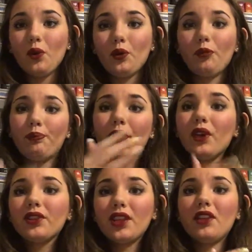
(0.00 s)
were
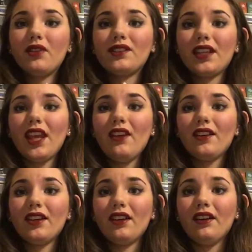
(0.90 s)
built in the Witch
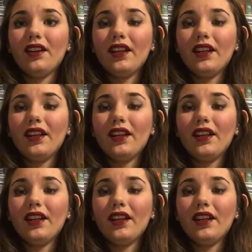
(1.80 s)
area.